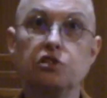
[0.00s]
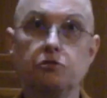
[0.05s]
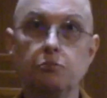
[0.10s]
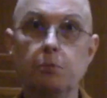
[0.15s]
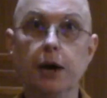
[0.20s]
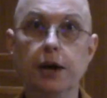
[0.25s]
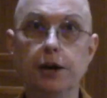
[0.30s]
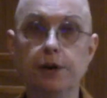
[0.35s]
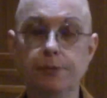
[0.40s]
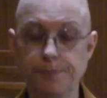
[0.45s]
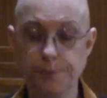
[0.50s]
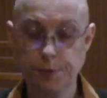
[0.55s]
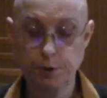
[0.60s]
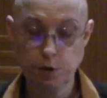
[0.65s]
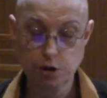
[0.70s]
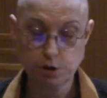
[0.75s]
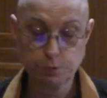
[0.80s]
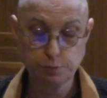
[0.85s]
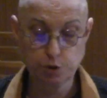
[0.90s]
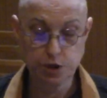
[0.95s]
of mind, in
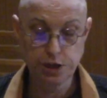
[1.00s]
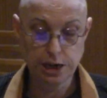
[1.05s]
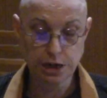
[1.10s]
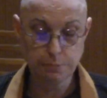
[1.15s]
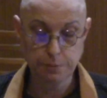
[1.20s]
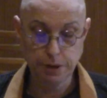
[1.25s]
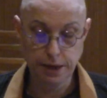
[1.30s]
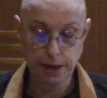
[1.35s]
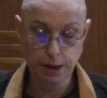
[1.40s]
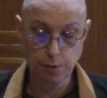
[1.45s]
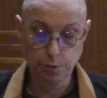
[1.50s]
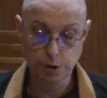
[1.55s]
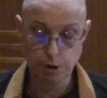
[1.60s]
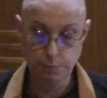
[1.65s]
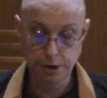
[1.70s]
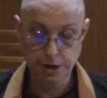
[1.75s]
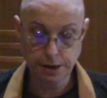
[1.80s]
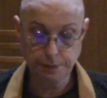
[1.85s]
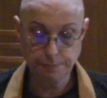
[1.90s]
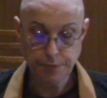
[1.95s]
order to protect my
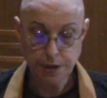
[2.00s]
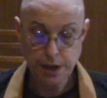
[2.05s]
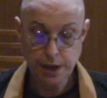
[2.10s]
equanimity.